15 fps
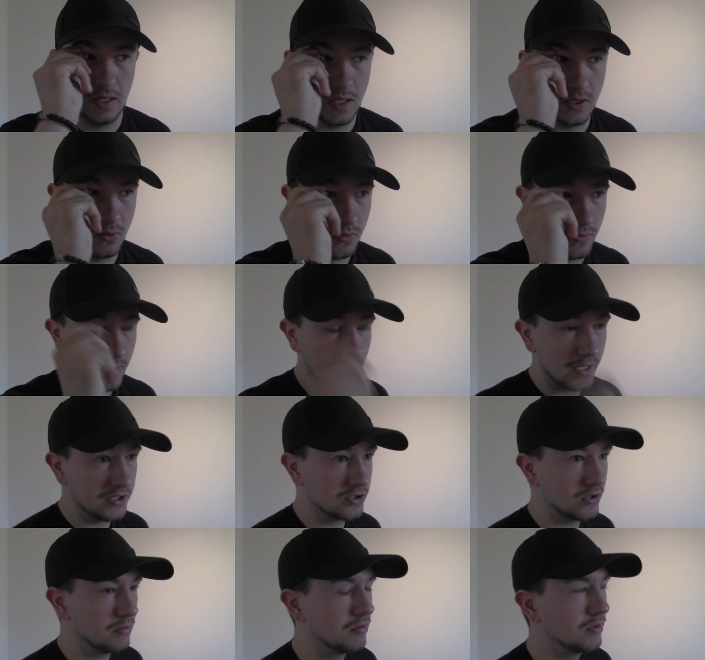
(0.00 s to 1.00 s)
and over the
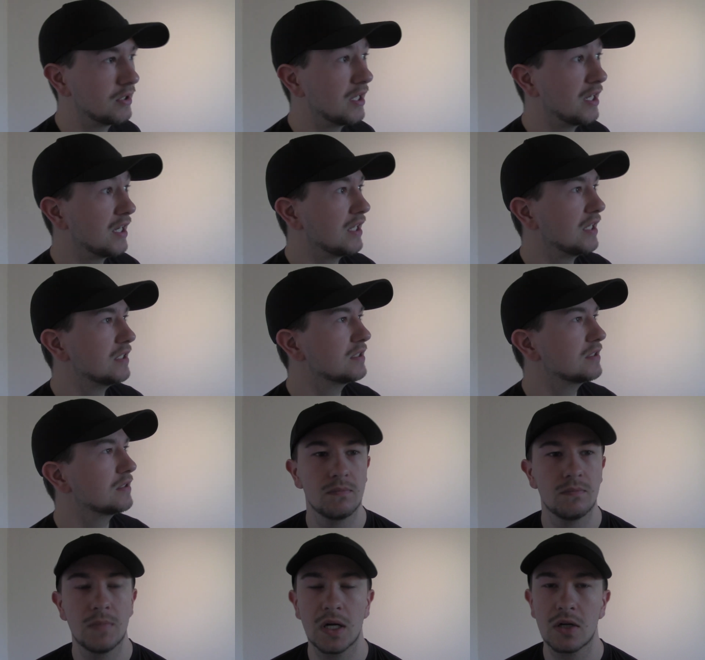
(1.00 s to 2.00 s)
last couple
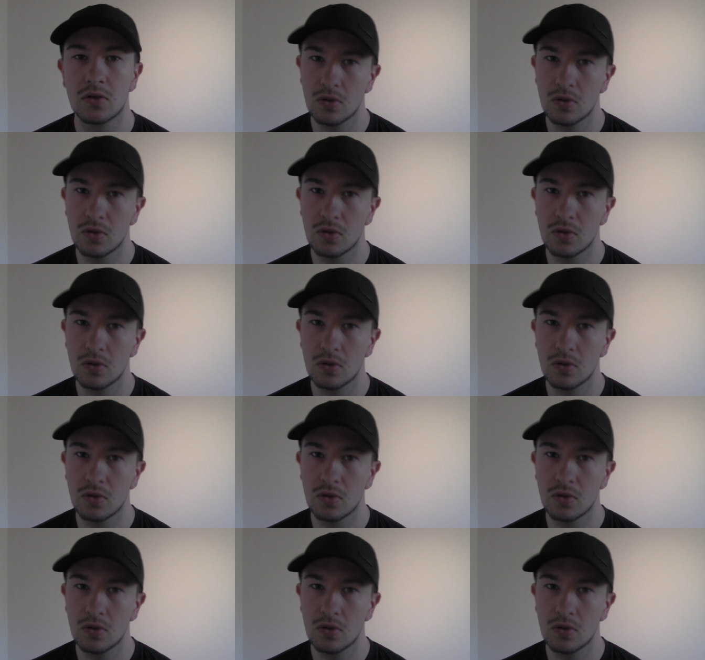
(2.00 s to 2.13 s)
days my